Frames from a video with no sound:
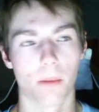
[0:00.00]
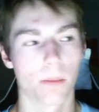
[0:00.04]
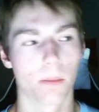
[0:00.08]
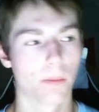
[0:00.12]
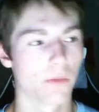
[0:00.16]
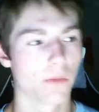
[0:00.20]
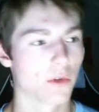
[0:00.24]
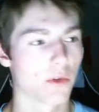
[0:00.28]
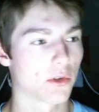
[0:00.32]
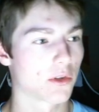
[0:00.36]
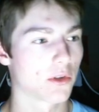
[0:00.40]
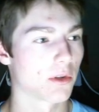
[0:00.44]

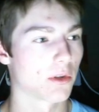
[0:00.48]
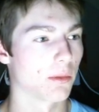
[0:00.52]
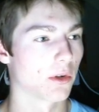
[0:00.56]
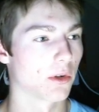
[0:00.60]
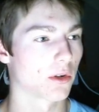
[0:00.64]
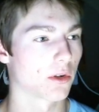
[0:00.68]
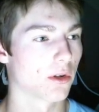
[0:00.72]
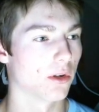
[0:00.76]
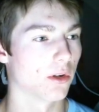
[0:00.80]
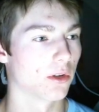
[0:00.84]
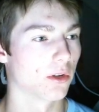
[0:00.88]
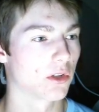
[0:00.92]
There's someone
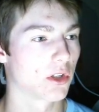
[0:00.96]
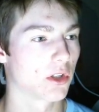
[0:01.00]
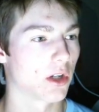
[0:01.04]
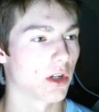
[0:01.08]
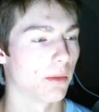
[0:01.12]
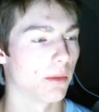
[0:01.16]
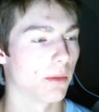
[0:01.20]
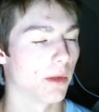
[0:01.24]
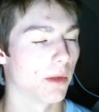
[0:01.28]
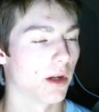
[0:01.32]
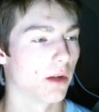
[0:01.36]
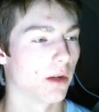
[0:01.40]
called
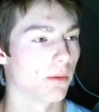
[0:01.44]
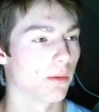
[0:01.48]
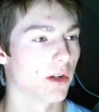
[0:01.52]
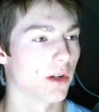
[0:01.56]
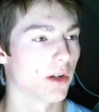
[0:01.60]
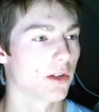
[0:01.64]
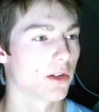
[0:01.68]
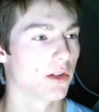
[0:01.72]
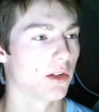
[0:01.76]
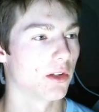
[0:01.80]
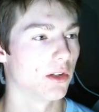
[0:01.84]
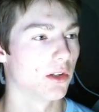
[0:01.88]
Shalma
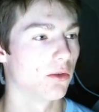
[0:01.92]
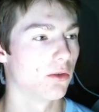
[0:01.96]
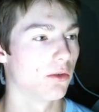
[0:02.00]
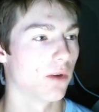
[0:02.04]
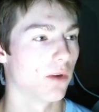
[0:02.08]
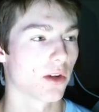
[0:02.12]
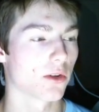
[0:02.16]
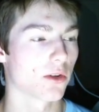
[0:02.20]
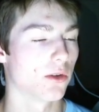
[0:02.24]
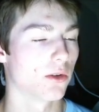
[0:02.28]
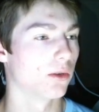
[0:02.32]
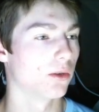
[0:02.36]
NYC who
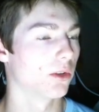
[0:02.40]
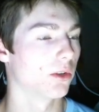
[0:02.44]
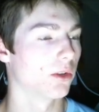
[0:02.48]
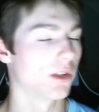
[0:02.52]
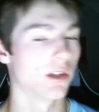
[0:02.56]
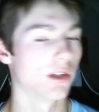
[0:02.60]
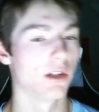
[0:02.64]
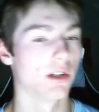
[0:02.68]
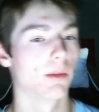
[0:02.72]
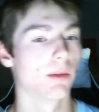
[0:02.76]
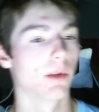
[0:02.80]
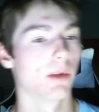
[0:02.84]
has a whole
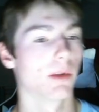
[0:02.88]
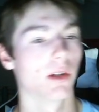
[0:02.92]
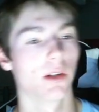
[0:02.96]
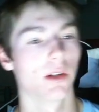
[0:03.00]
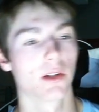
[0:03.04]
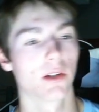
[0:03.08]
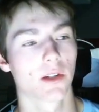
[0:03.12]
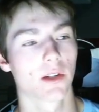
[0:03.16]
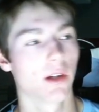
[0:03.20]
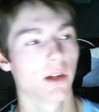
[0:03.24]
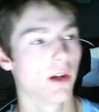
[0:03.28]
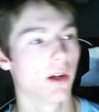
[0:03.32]
team, and
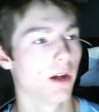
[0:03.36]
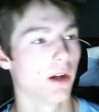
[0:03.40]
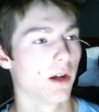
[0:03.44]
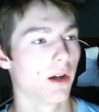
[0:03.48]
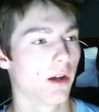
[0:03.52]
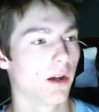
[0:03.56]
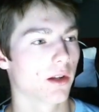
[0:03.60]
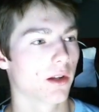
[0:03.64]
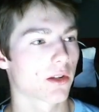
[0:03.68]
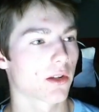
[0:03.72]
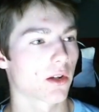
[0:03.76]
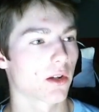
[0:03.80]
it's
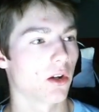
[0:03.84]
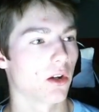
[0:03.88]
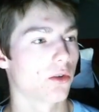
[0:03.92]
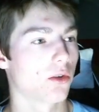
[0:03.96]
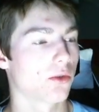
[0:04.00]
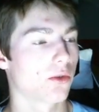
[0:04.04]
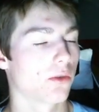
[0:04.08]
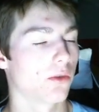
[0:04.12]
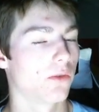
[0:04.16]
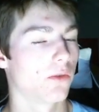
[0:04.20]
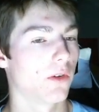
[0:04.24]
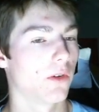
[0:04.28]
like
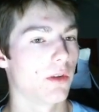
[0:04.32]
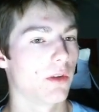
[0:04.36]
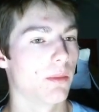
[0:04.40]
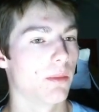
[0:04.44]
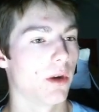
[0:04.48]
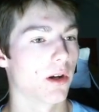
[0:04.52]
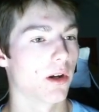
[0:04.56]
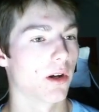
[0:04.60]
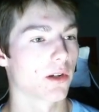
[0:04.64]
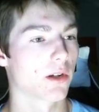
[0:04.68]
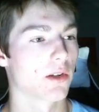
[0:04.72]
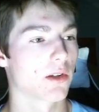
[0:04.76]

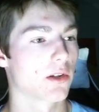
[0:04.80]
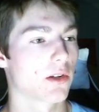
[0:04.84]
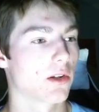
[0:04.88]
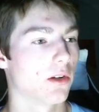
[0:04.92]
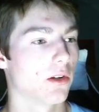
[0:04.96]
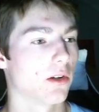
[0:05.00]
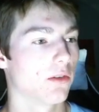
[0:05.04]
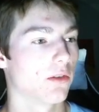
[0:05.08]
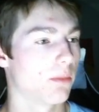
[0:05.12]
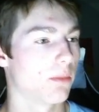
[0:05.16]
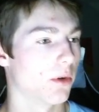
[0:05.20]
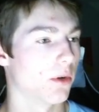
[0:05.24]
$150 and
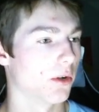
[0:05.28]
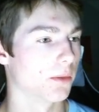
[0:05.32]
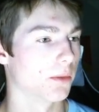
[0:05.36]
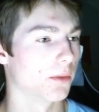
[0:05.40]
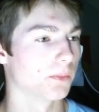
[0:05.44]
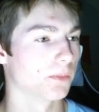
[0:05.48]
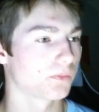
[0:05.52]
stuff. But